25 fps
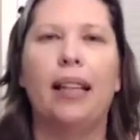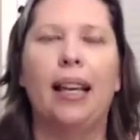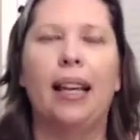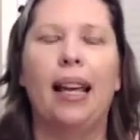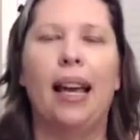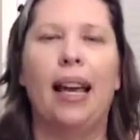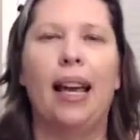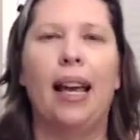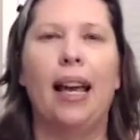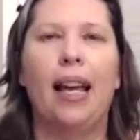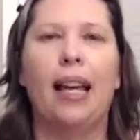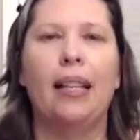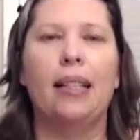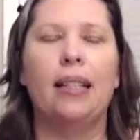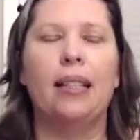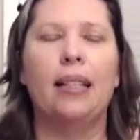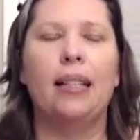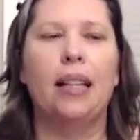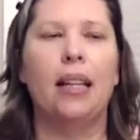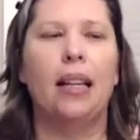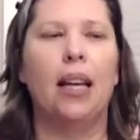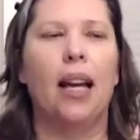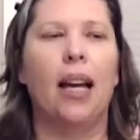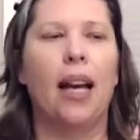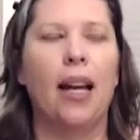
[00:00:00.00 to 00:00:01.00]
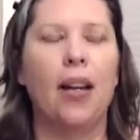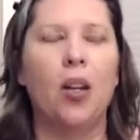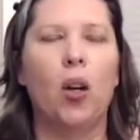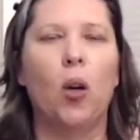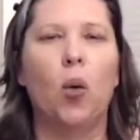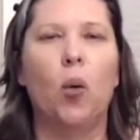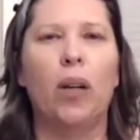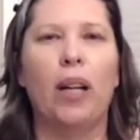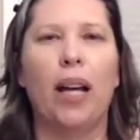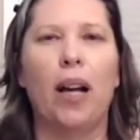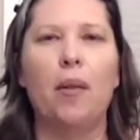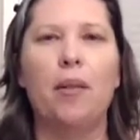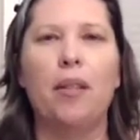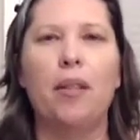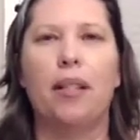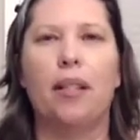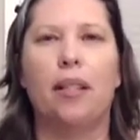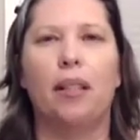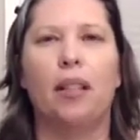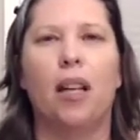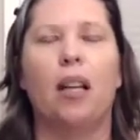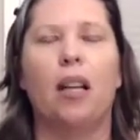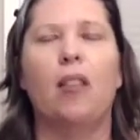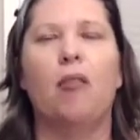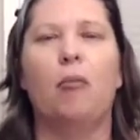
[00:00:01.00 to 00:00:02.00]
And I know when I was in a
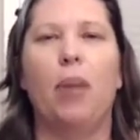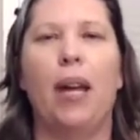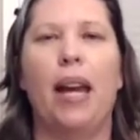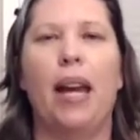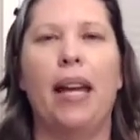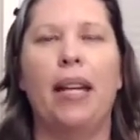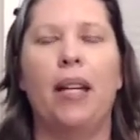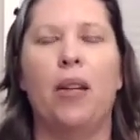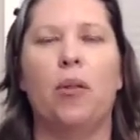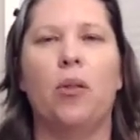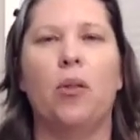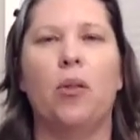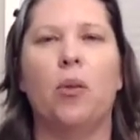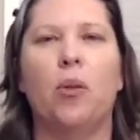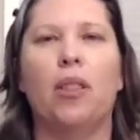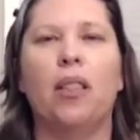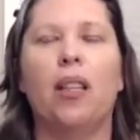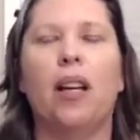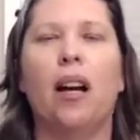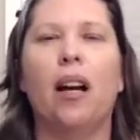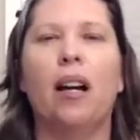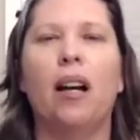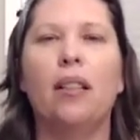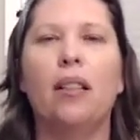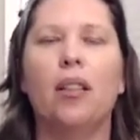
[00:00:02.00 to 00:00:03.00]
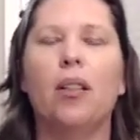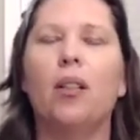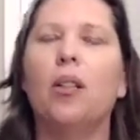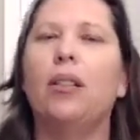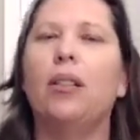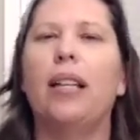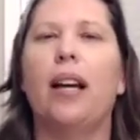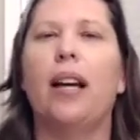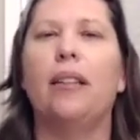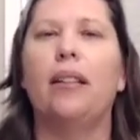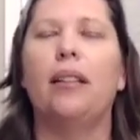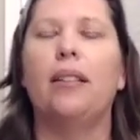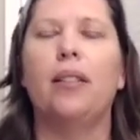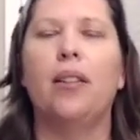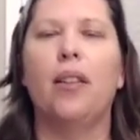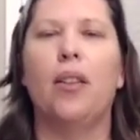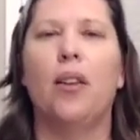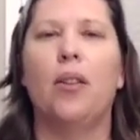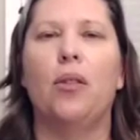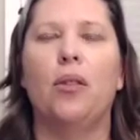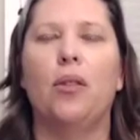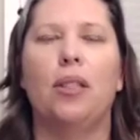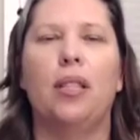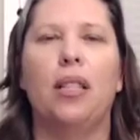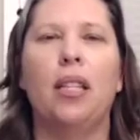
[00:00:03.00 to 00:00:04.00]
lot of pain, it was really hard to go down into
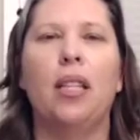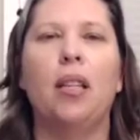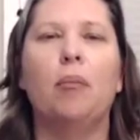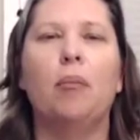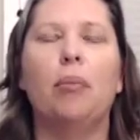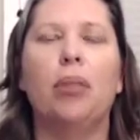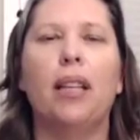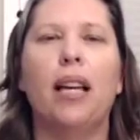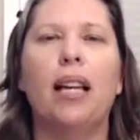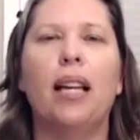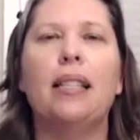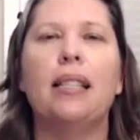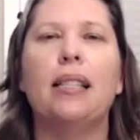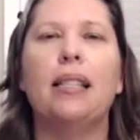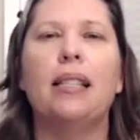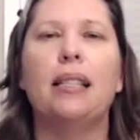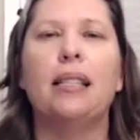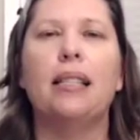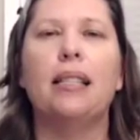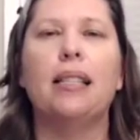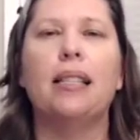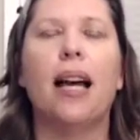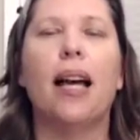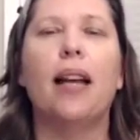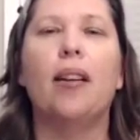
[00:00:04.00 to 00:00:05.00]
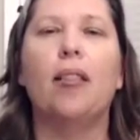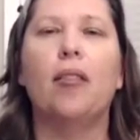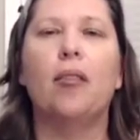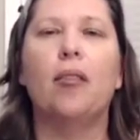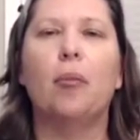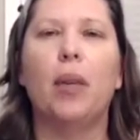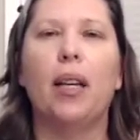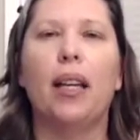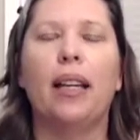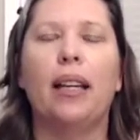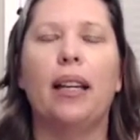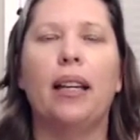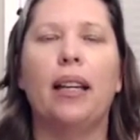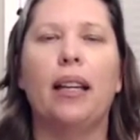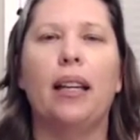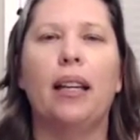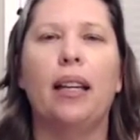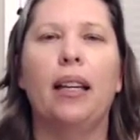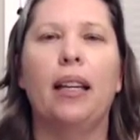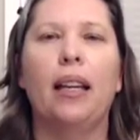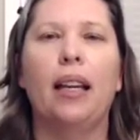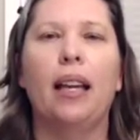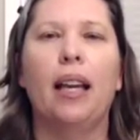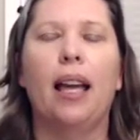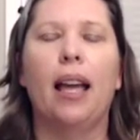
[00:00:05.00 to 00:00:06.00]
those deep places inside of me
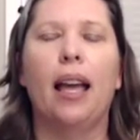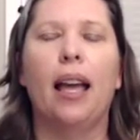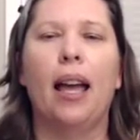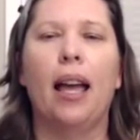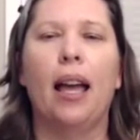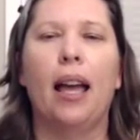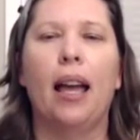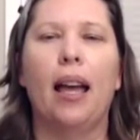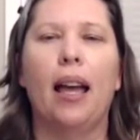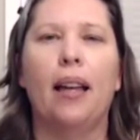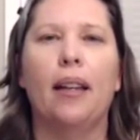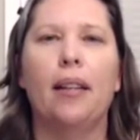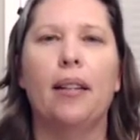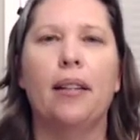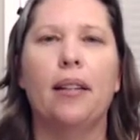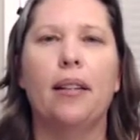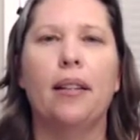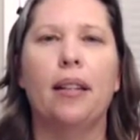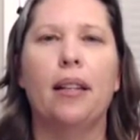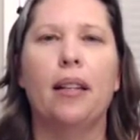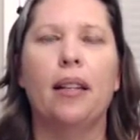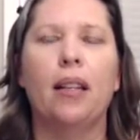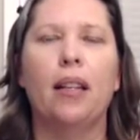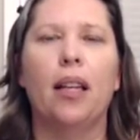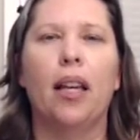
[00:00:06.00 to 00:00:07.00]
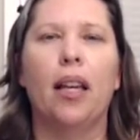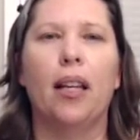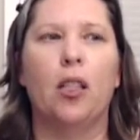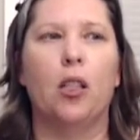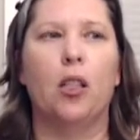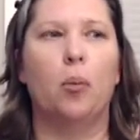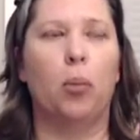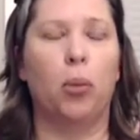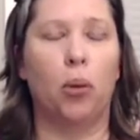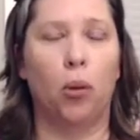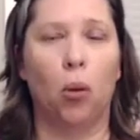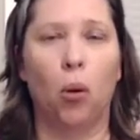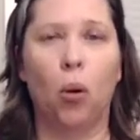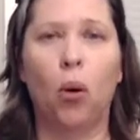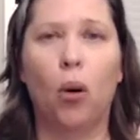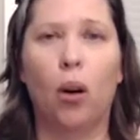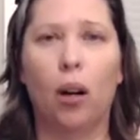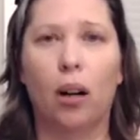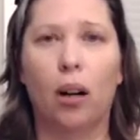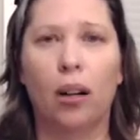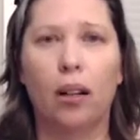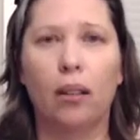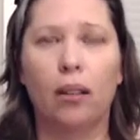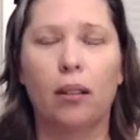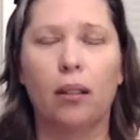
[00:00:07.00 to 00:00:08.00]
and
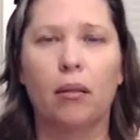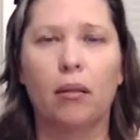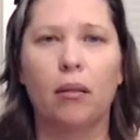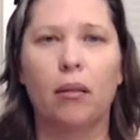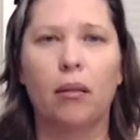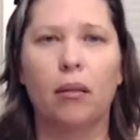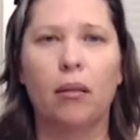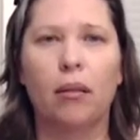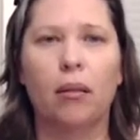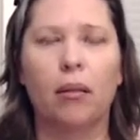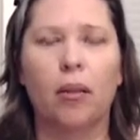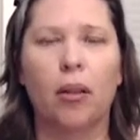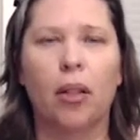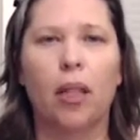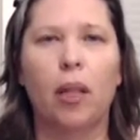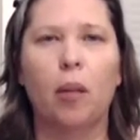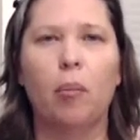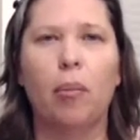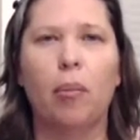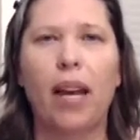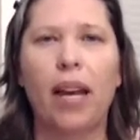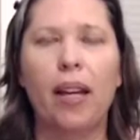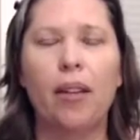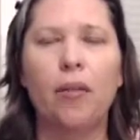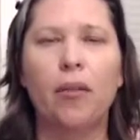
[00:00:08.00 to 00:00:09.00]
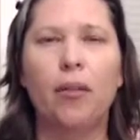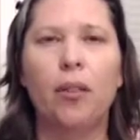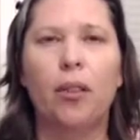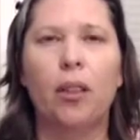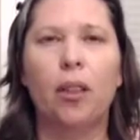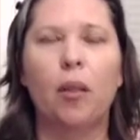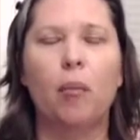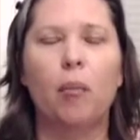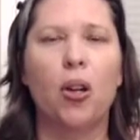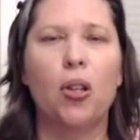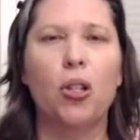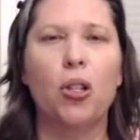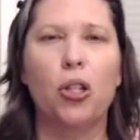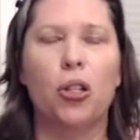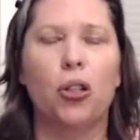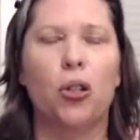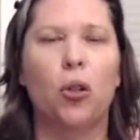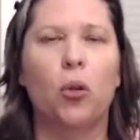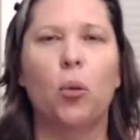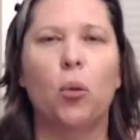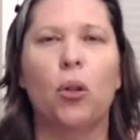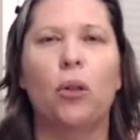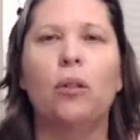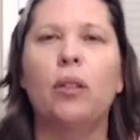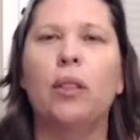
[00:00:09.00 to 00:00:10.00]
explore really painful, emotional,
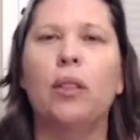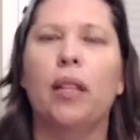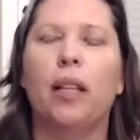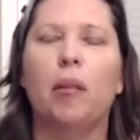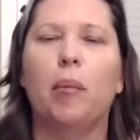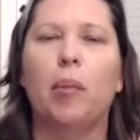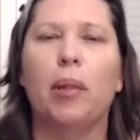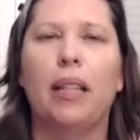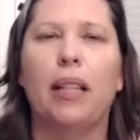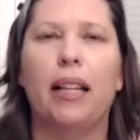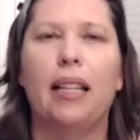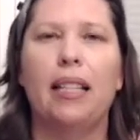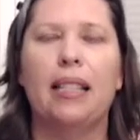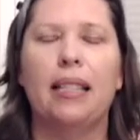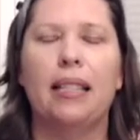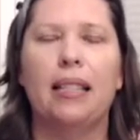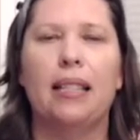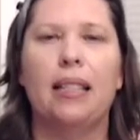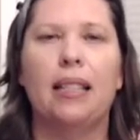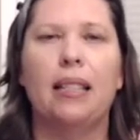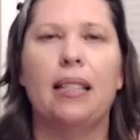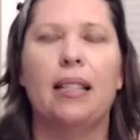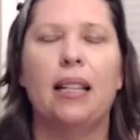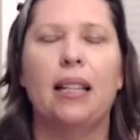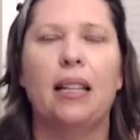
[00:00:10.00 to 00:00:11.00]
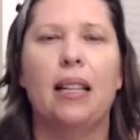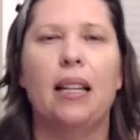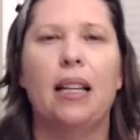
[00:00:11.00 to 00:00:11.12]
wounding places.